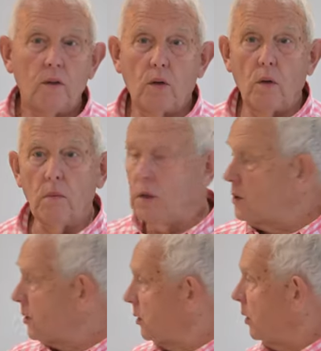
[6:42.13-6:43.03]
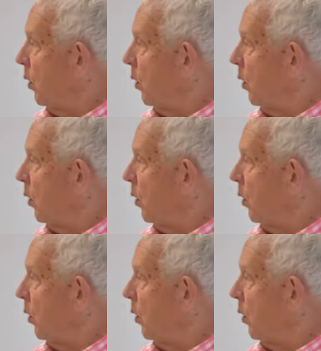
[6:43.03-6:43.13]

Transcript: So it means that